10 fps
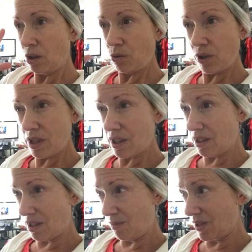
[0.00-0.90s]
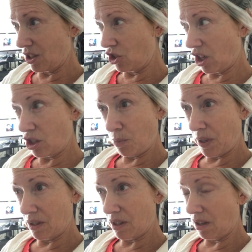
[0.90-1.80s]
criticisms and
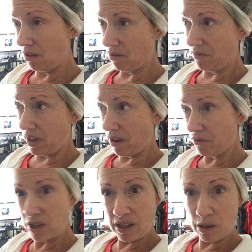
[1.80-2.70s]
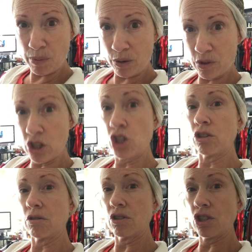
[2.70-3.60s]
judgments of everything about the
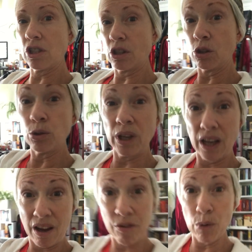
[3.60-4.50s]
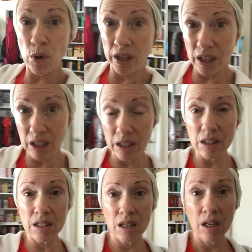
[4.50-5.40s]
church, including everyone in
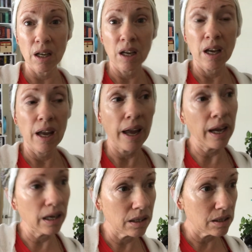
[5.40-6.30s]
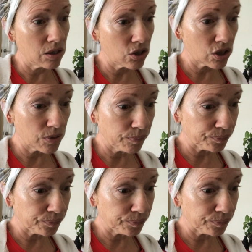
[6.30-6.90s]
it and